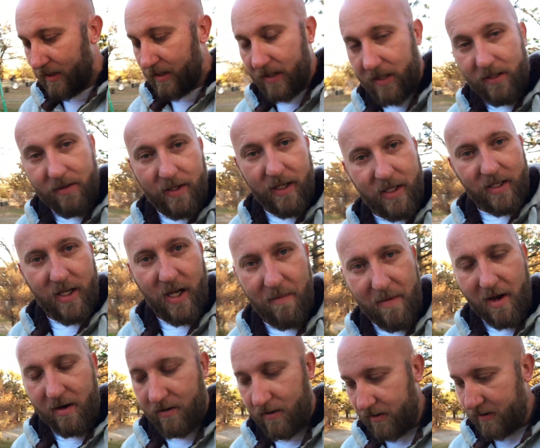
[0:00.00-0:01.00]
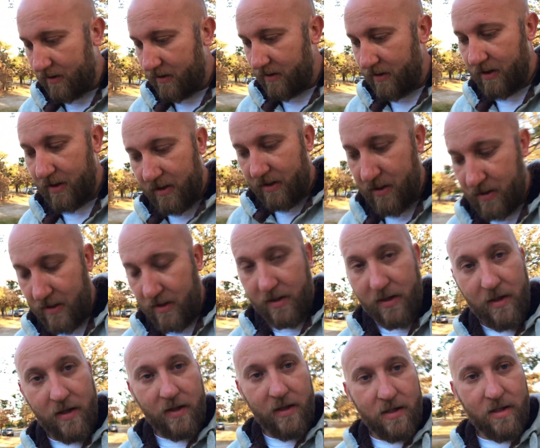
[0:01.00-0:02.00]
I think it come out
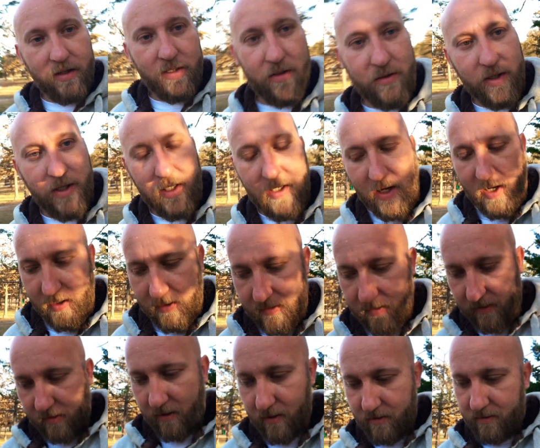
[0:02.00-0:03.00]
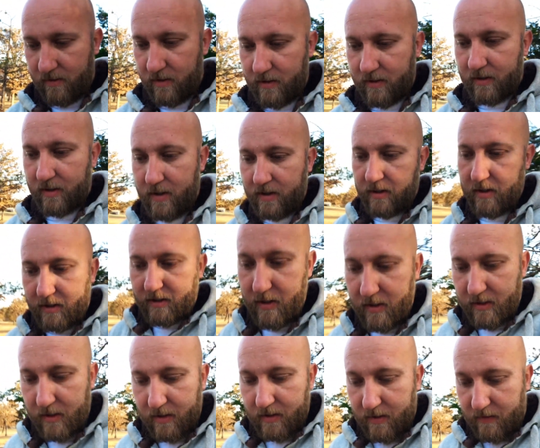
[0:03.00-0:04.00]
really nice, so
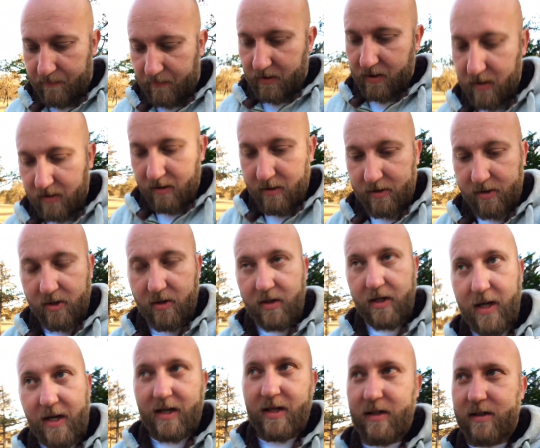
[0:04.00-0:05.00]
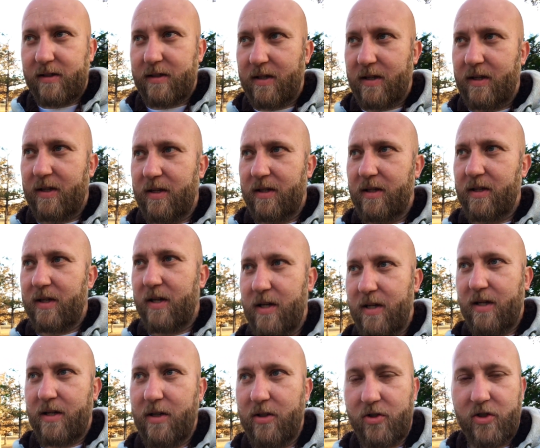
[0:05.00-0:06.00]
I'll show you guys
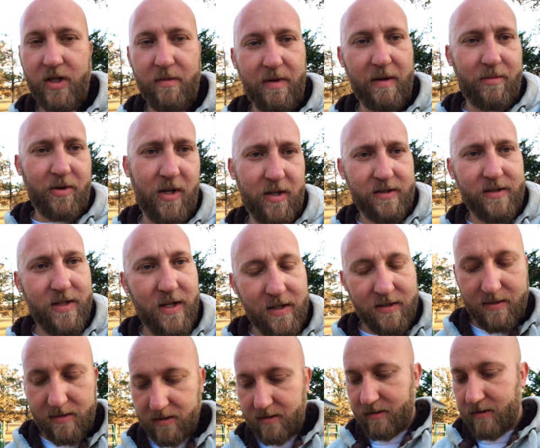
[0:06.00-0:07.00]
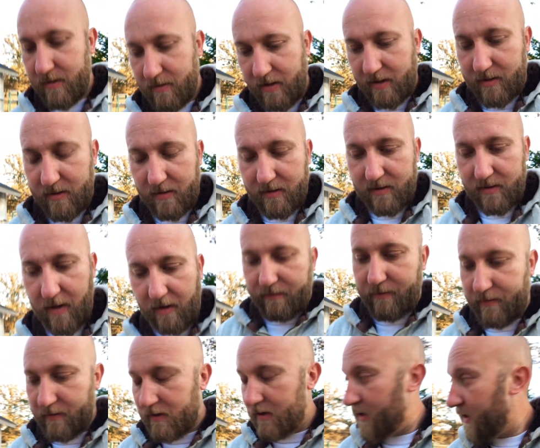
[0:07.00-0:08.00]
the trimming process and the rest of the
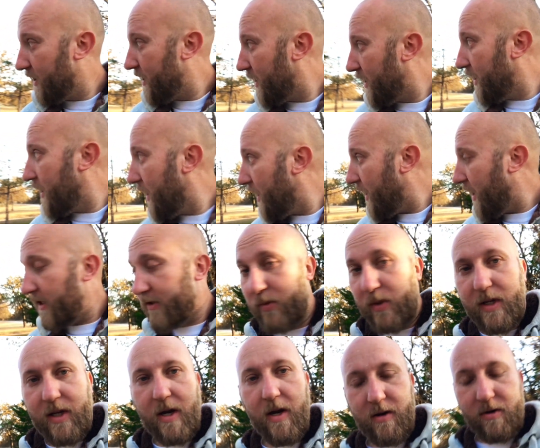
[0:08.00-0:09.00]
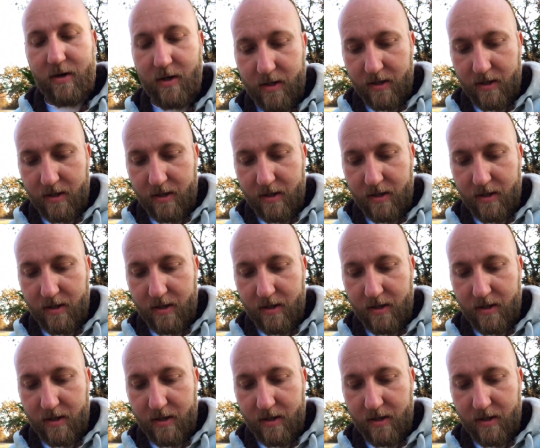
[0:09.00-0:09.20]
stuff as we go.